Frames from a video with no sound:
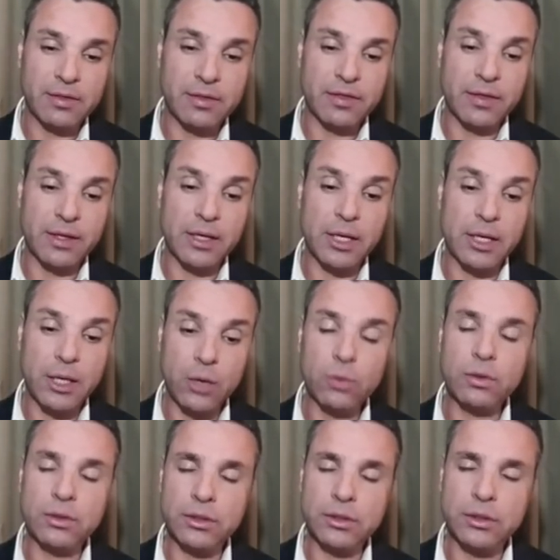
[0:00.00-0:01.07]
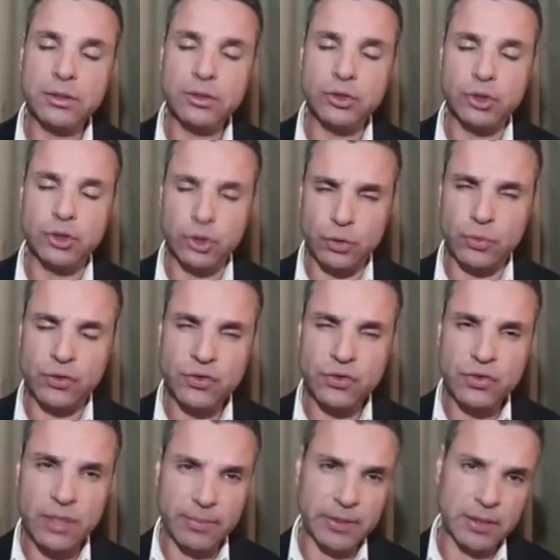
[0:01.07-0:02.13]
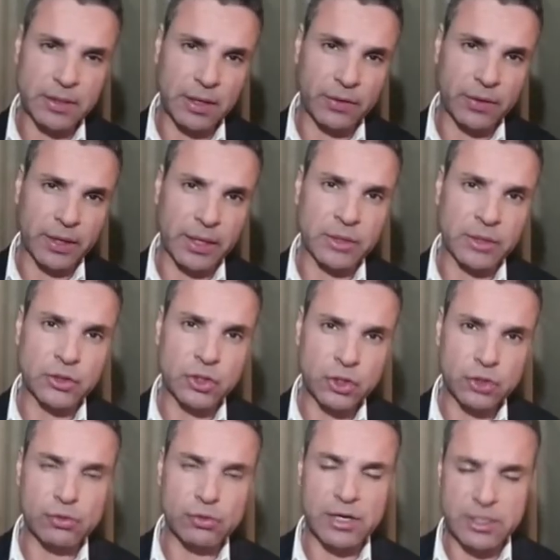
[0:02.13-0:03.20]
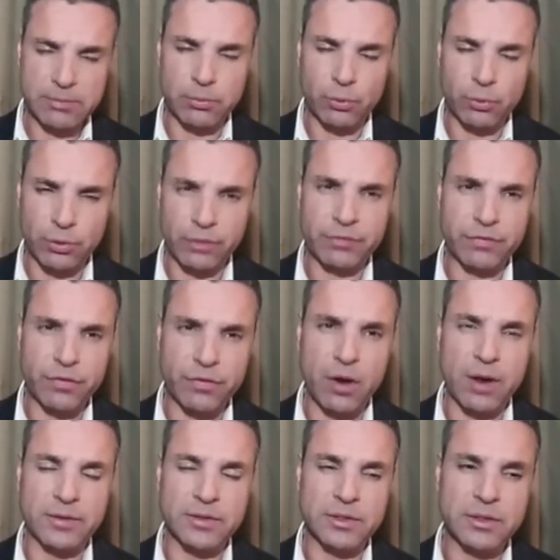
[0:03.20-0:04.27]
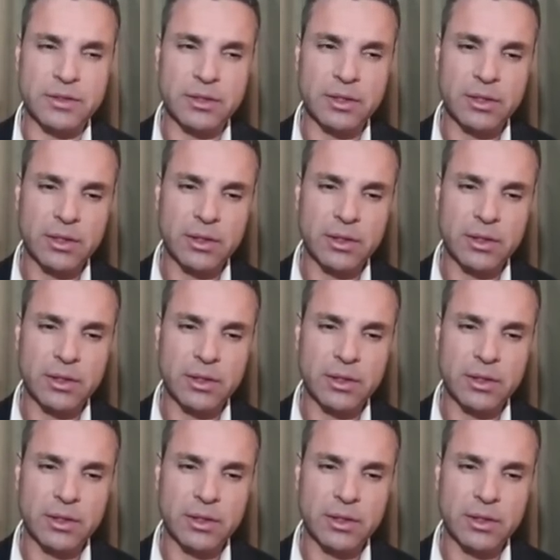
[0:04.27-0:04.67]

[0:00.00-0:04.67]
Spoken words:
the local Jewish cemetery in Strasbourg, France,